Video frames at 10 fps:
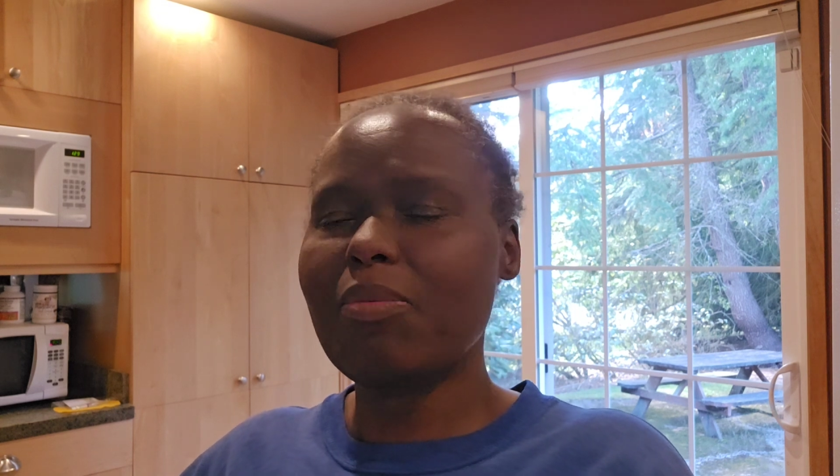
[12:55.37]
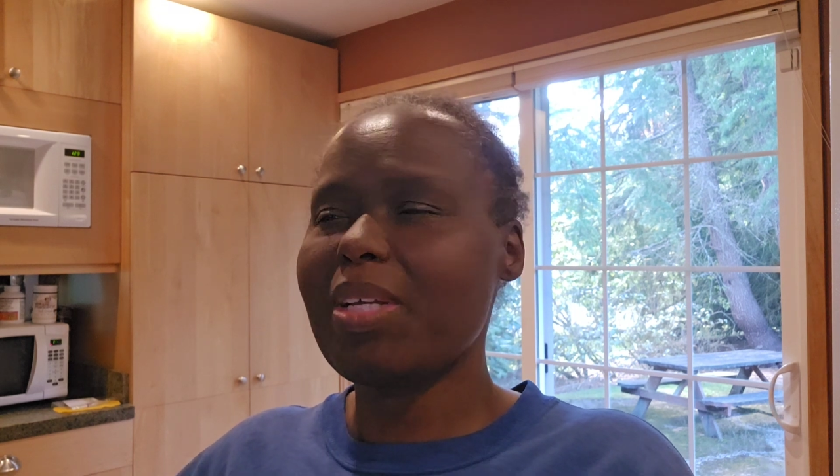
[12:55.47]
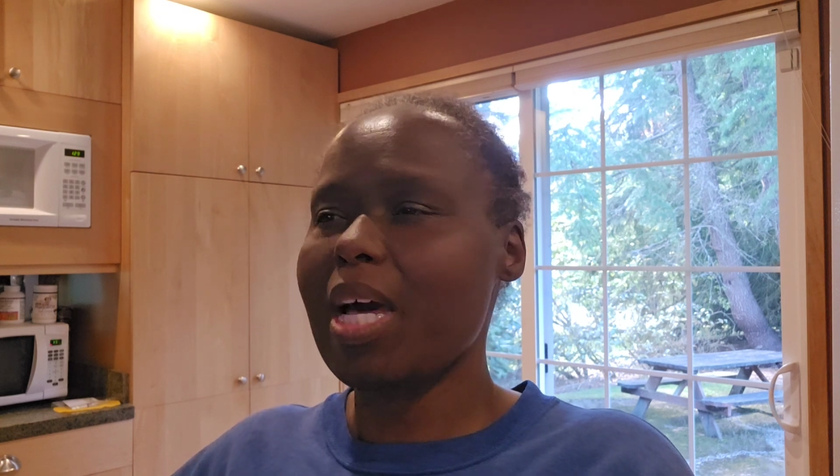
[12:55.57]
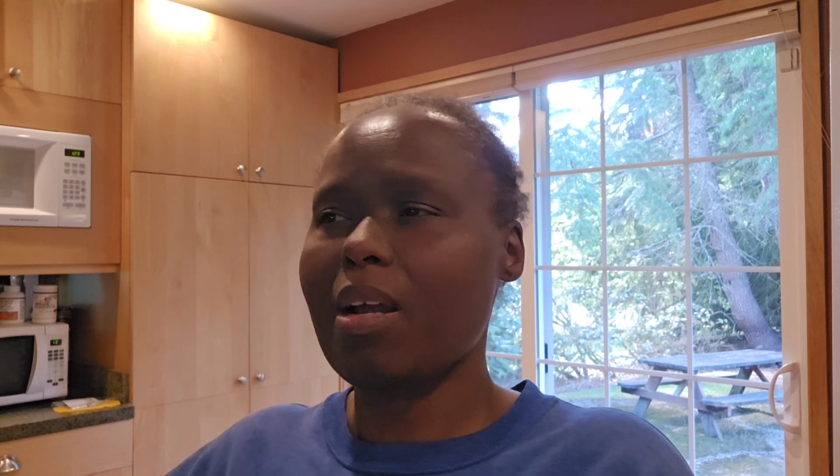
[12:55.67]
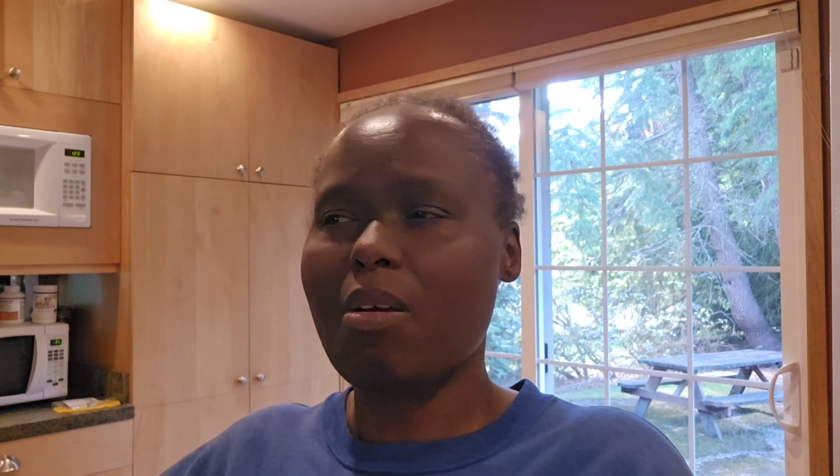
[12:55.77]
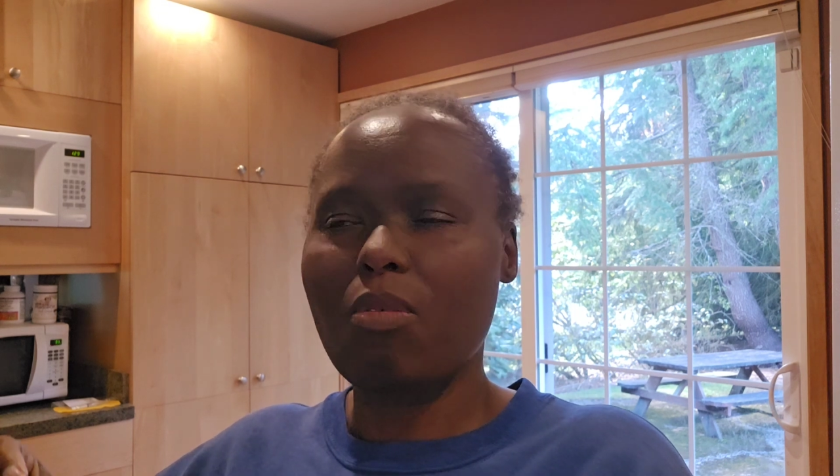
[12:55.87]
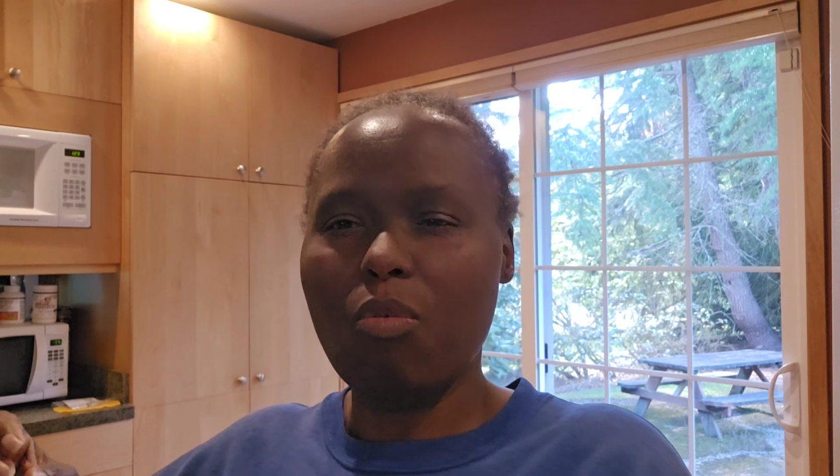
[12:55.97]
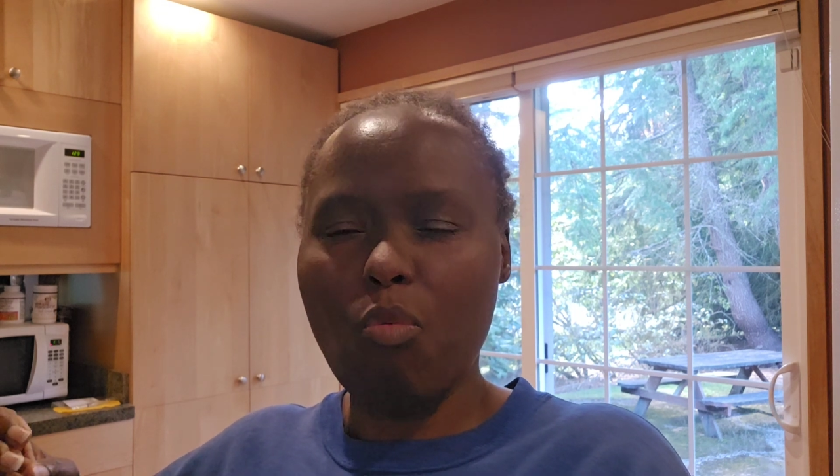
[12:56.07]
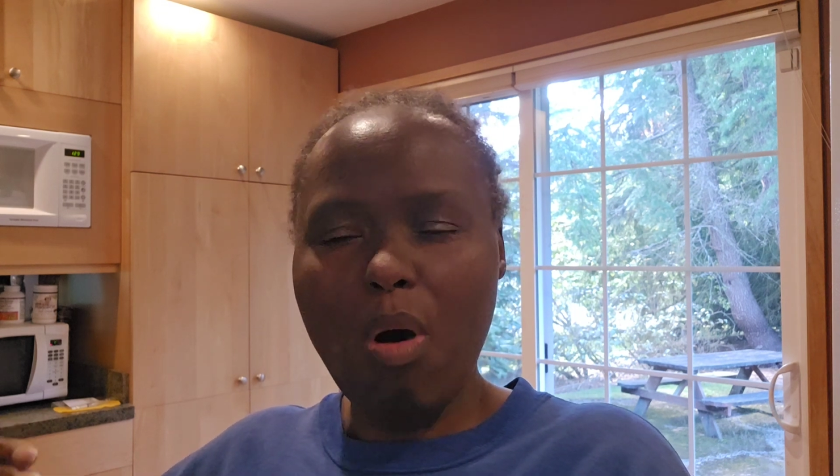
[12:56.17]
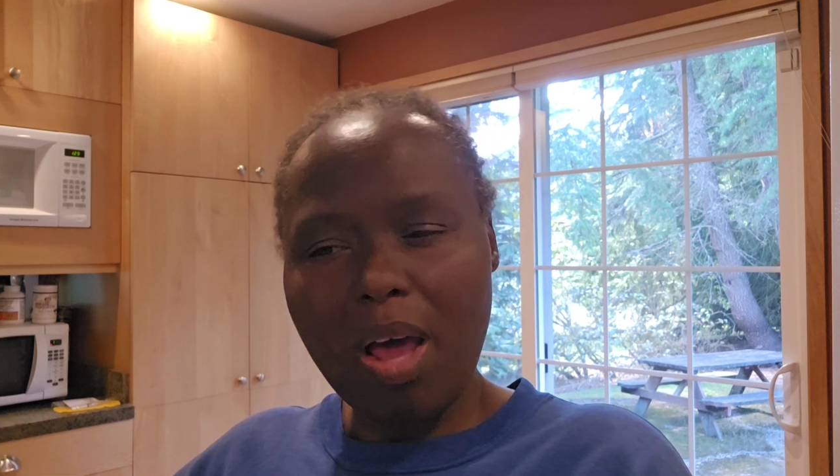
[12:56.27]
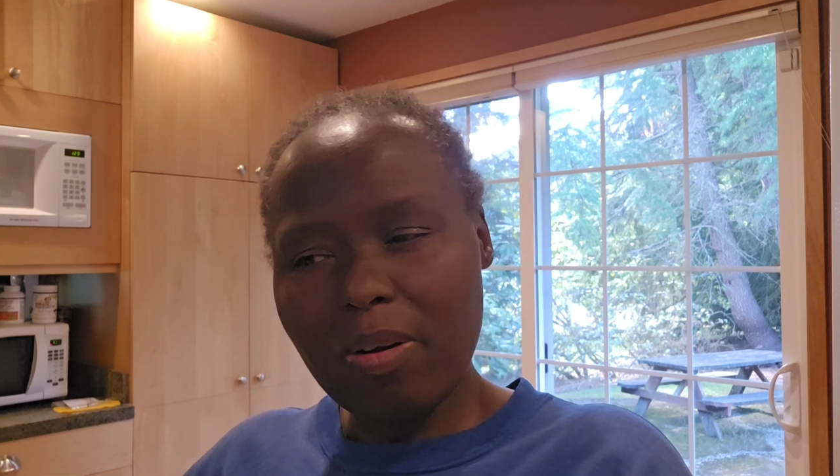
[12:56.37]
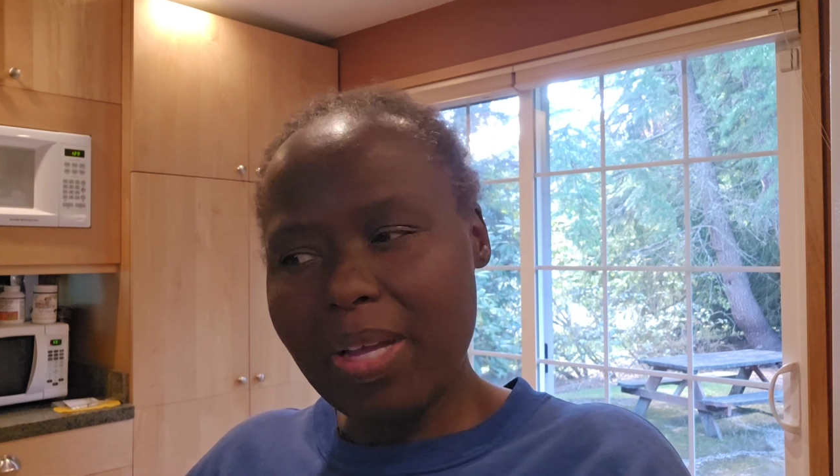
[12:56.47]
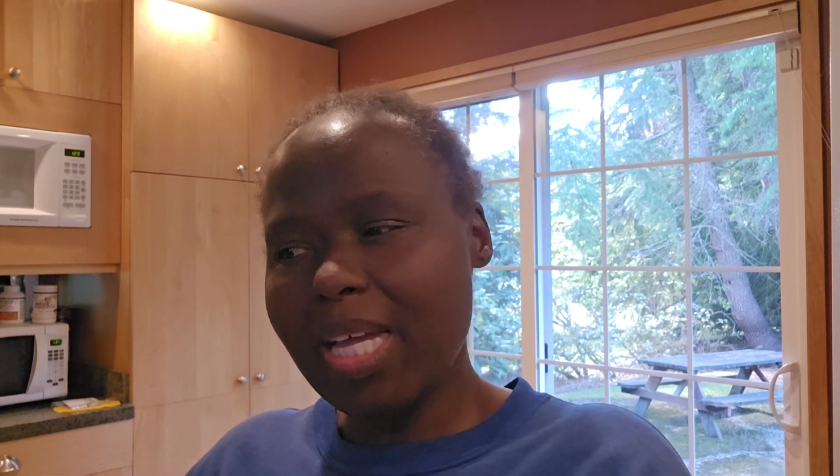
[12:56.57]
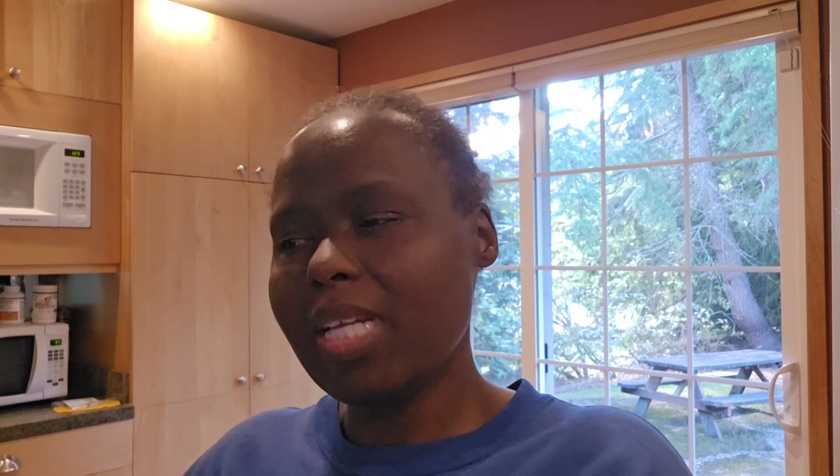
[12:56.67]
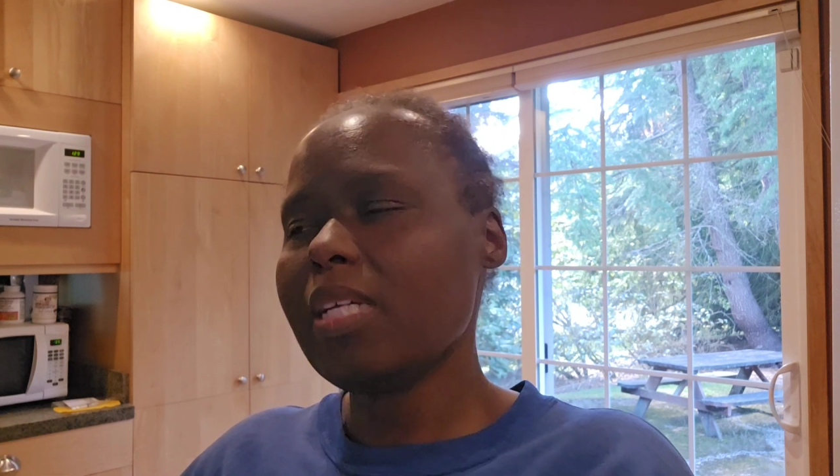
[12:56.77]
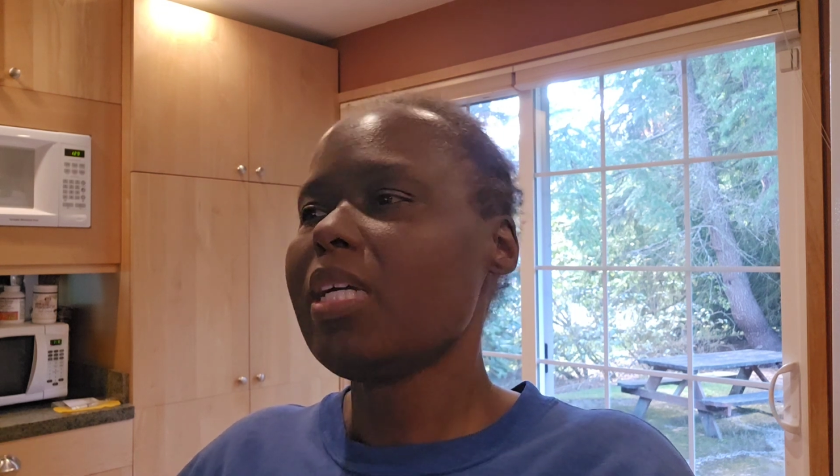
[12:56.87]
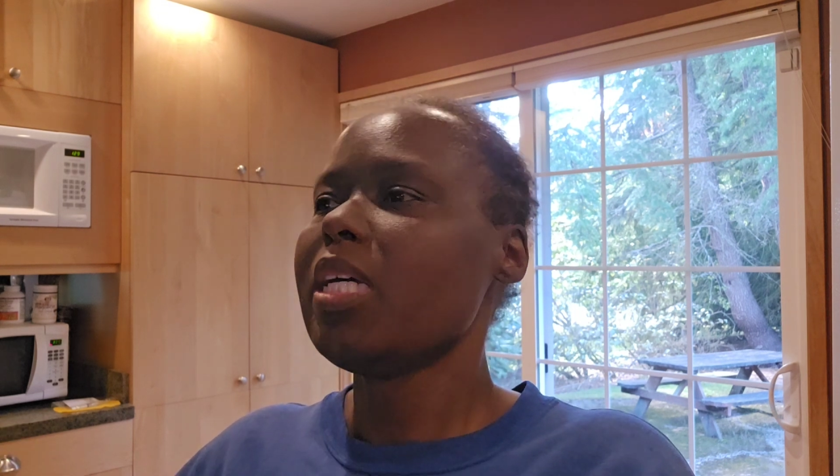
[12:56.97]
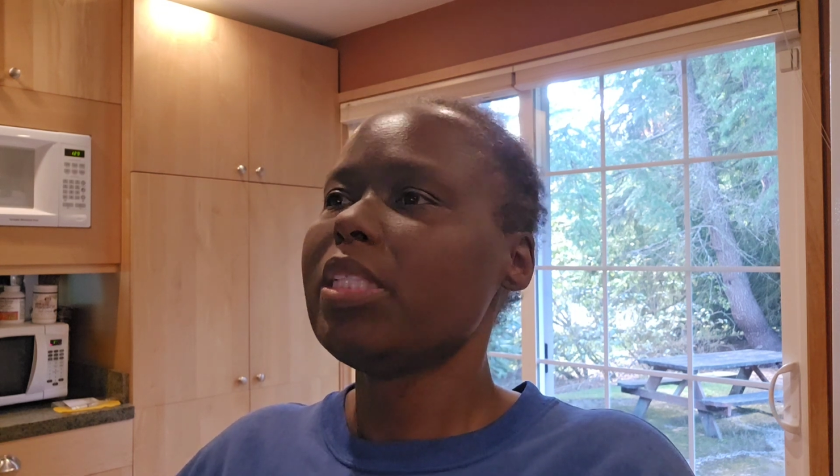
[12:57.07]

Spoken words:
We got our water in.